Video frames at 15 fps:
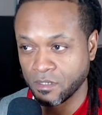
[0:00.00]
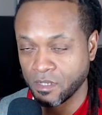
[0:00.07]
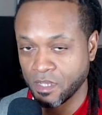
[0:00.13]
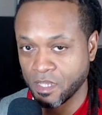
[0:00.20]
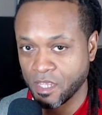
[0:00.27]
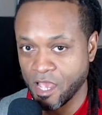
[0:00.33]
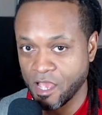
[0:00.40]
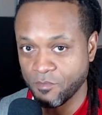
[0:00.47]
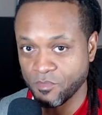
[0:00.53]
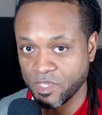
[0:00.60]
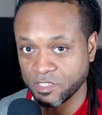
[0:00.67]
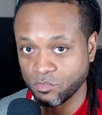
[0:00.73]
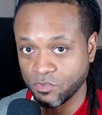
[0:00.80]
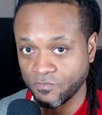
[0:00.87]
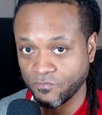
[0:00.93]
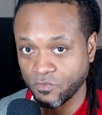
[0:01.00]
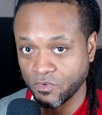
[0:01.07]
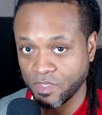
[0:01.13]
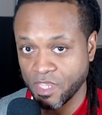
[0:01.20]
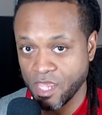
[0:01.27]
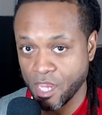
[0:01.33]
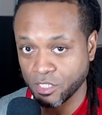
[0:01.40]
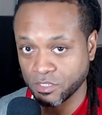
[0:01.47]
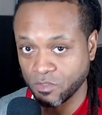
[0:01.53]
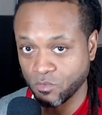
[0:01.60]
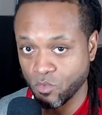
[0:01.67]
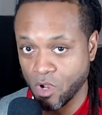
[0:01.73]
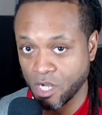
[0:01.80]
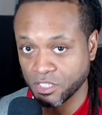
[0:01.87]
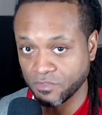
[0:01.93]
comments before they actually
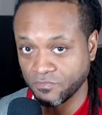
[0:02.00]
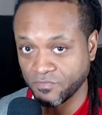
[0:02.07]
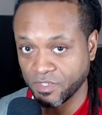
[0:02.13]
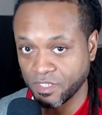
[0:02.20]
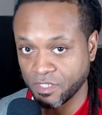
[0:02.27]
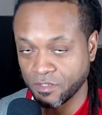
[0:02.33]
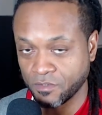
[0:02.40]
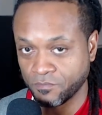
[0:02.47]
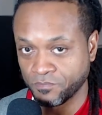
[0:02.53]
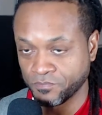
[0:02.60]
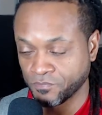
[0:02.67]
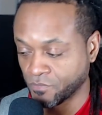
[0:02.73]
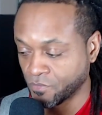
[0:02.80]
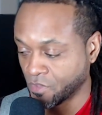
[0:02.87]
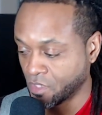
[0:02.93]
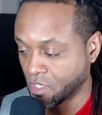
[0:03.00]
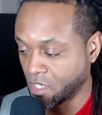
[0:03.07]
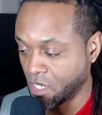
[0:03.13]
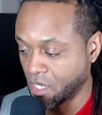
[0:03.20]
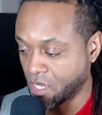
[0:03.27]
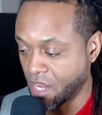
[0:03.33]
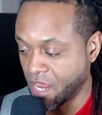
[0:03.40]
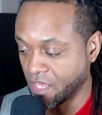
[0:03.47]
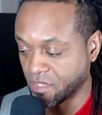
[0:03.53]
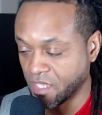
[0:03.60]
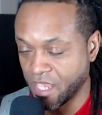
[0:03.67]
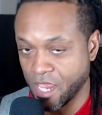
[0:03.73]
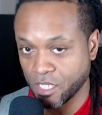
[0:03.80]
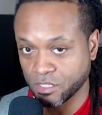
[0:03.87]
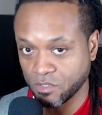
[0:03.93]
watch the video. And had they
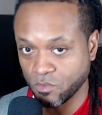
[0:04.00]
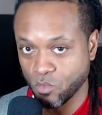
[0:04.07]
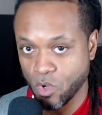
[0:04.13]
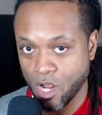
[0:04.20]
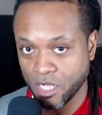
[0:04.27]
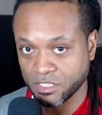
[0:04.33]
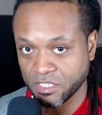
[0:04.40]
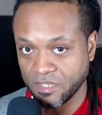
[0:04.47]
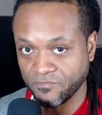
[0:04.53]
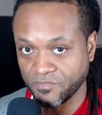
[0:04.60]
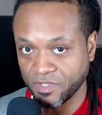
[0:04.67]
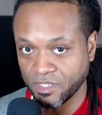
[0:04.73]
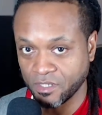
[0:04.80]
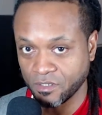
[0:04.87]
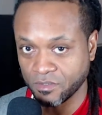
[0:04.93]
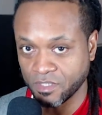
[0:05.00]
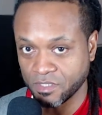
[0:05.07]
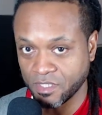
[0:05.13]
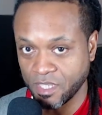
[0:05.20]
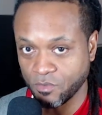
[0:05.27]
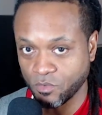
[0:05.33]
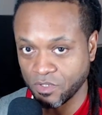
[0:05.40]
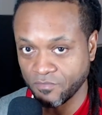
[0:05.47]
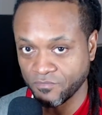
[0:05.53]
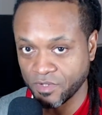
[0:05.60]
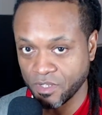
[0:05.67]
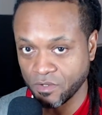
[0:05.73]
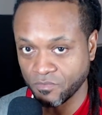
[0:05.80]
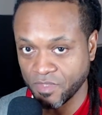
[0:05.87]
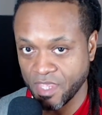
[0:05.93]
actually watched that video, then they would have
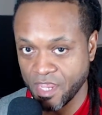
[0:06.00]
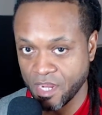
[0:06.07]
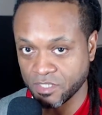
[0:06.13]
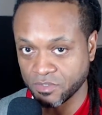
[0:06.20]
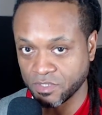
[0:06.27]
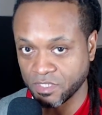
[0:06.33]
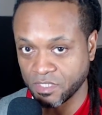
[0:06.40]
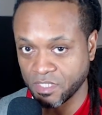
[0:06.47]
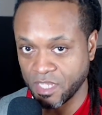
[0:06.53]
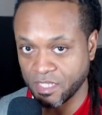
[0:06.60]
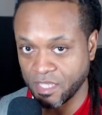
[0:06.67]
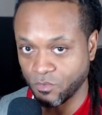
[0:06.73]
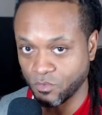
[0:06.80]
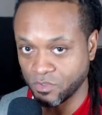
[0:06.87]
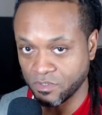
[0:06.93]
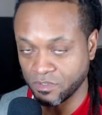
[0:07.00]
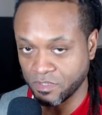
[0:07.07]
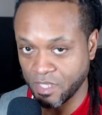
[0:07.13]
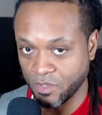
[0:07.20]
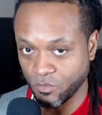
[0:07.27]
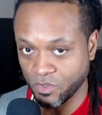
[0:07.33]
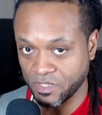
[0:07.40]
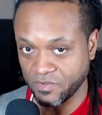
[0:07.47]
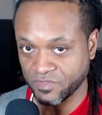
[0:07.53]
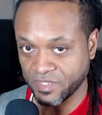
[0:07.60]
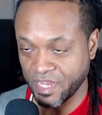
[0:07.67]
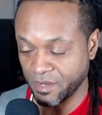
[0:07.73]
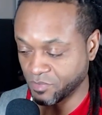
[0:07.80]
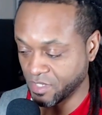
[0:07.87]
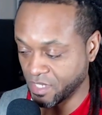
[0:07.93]
known the answer to that. They wouldn't have
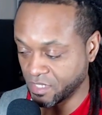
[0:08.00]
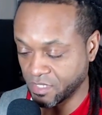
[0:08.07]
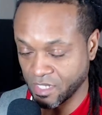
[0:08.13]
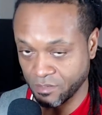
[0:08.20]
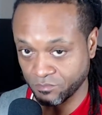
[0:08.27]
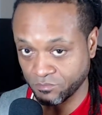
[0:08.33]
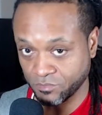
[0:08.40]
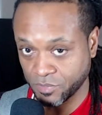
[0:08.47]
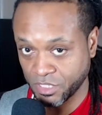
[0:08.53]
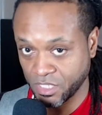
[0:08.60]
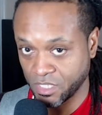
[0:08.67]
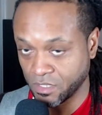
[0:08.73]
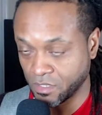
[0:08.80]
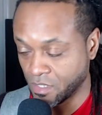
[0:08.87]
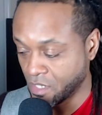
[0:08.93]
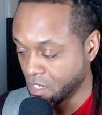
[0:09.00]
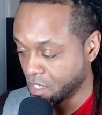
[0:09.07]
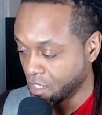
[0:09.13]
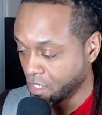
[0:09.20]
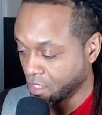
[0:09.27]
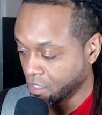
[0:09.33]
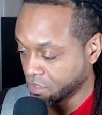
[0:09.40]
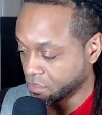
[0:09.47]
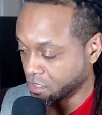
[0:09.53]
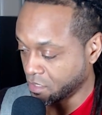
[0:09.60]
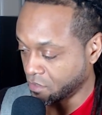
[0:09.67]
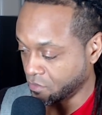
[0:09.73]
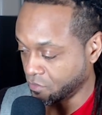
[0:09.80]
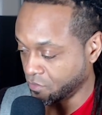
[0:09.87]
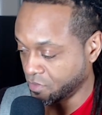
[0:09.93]
typed that dumb shit.
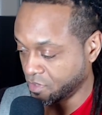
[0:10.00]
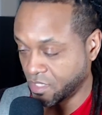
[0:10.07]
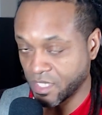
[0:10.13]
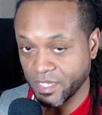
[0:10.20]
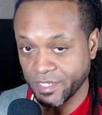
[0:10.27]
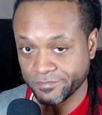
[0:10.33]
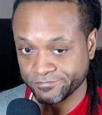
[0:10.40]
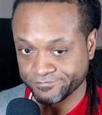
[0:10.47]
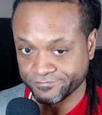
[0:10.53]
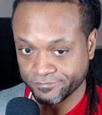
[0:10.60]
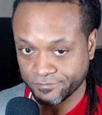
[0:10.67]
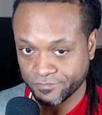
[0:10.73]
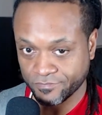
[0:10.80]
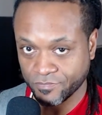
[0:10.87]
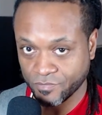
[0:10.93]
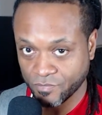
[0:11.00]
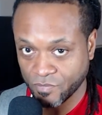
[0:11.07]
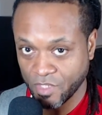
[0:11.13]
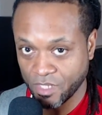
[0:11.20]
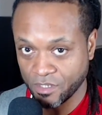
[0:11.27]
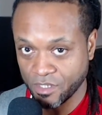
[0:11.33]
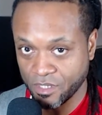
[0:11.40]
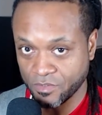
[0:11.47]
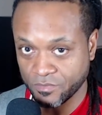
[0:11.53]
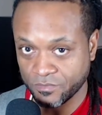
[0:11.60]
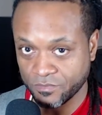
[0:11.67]
So yeah, there you go.